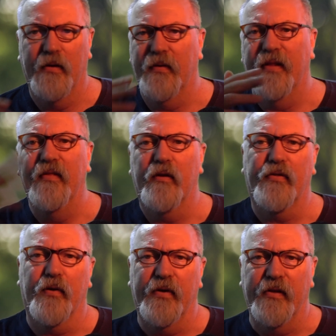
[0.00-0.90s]
in their
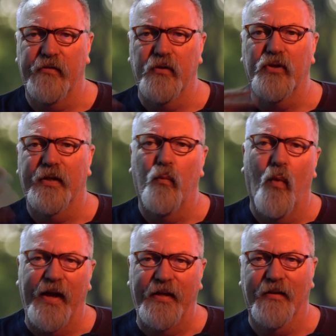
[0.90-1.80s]
30s, usually
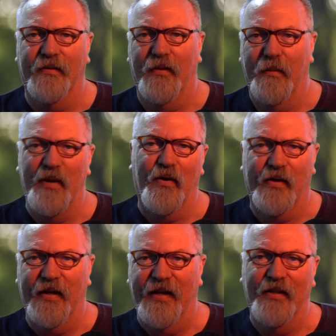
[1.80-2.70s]
white,
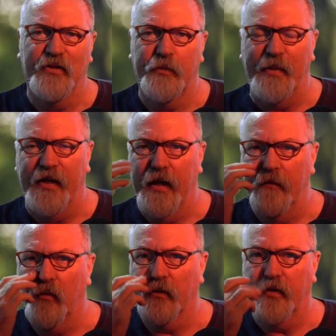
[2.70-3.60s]
American, English
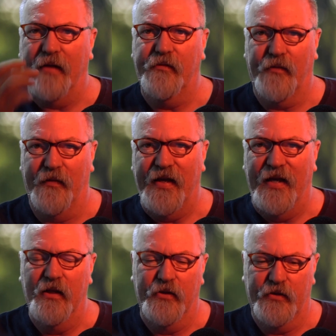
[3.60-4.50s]
speaking. Of course, that's on the
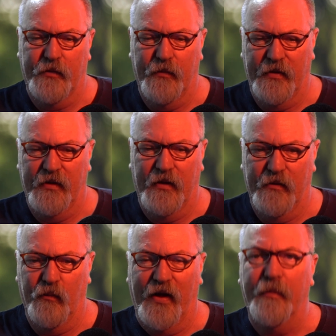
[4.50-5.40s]
English
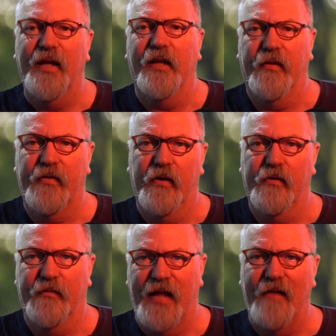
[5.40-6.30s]
Wikipedia.
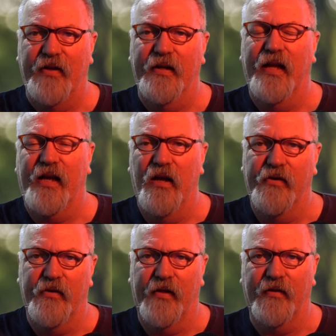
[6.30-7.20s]
They have it in like
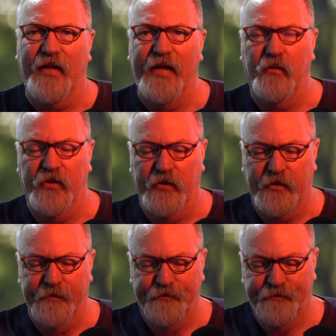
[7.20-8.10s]
100 other languages.